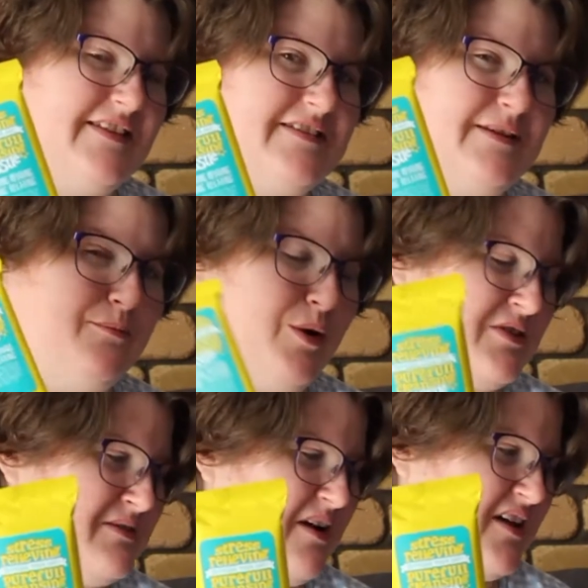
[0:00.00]
this in
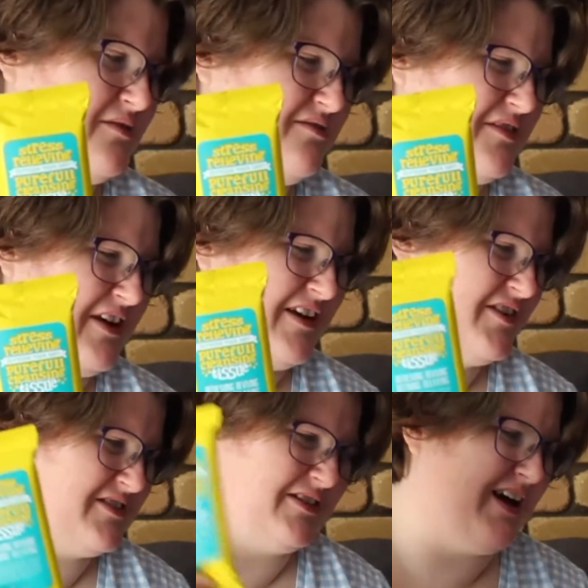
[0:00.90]
most of my other
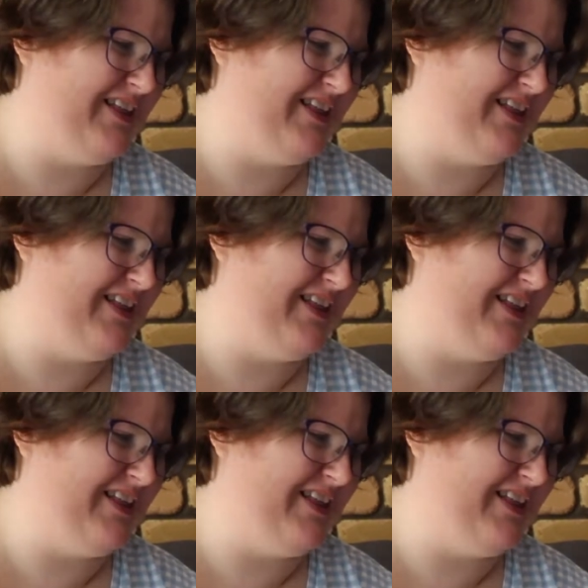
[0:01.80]
videos.